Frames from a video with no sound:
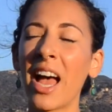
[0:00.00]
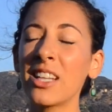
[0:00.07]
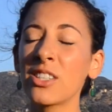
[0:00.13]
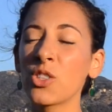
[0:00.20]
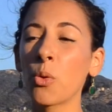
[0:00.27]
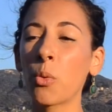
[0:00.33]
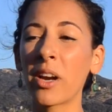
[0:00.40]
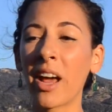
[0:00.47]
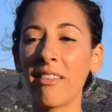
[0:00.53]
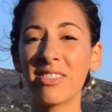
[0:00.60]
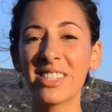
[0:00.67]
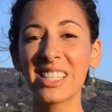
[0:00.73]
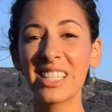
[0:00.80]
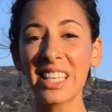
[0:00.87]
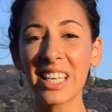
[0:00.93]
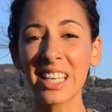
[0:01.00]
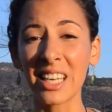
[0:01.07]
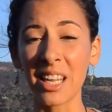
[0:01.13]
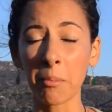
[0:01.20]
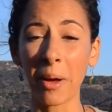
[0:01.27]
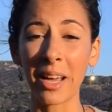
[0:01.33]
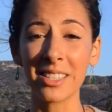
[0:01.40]
And so what I've seen
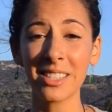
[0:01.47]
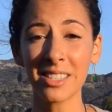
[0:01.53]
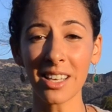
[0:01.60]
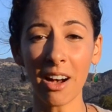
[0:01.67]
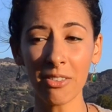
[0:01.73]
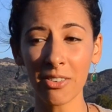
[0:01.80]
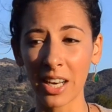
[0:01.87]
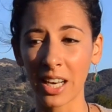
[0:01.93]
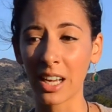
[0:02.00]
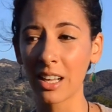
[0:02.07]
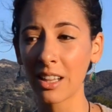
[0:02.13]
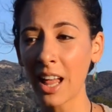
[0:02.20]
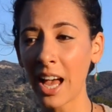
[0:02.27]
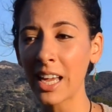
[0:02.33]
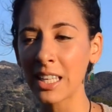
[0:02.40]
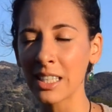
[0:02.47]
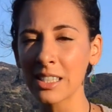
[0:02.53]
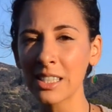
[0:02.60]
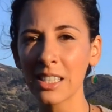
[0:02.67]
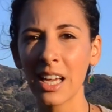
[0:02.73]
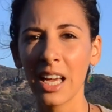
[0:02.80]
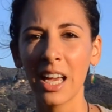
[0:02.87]
in myself and in
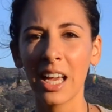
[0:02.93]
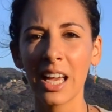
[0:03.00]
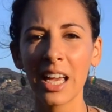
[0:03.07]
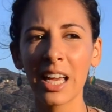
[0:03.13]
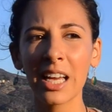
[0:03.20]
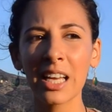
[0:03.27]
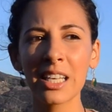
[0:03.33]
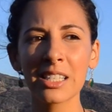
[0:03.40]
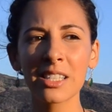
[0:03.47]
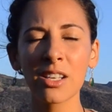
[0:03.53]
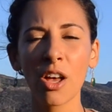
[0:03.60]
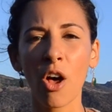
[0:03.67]
clients is